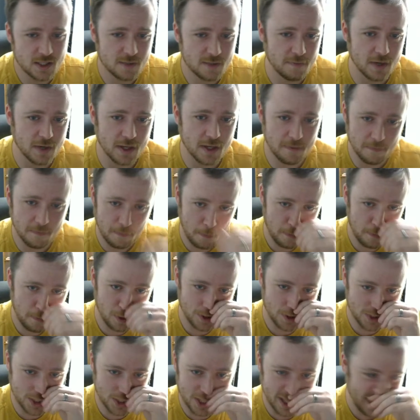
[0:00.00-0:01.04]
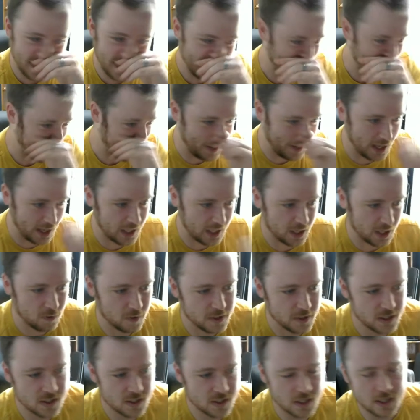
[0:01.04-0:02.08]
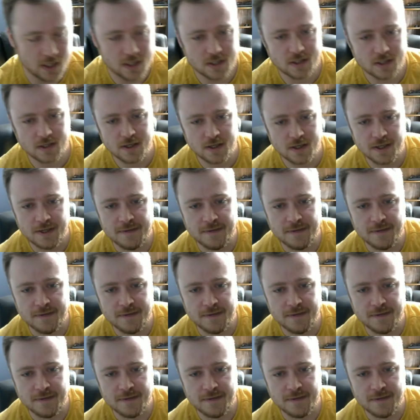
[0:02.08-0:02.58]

but personally, I like where this is.